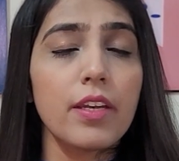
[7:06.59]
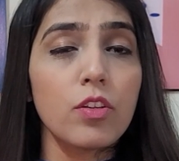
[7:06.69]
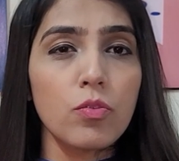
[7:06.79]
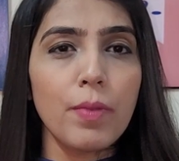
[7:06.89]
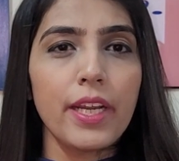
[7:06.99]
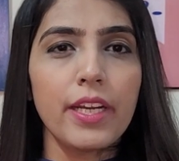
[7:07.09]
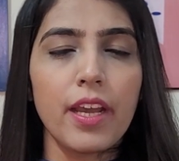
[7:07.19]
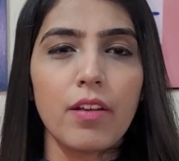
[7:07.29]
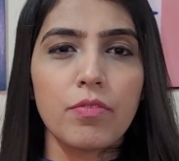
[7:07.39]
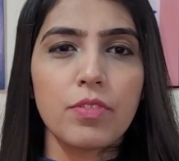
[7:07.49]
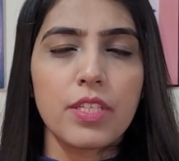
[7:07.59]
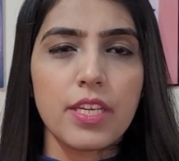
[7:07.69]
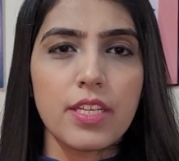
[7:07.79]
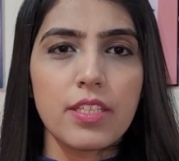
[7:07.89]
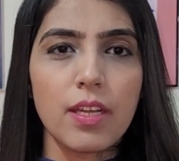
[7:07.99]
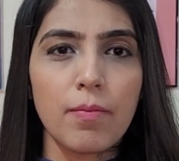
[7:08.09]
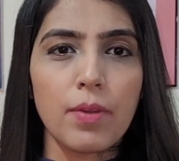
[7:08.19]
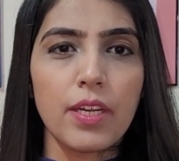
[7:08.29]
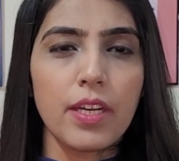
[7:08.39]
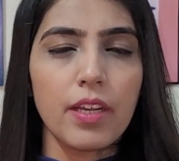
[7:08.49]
and you might have seen someone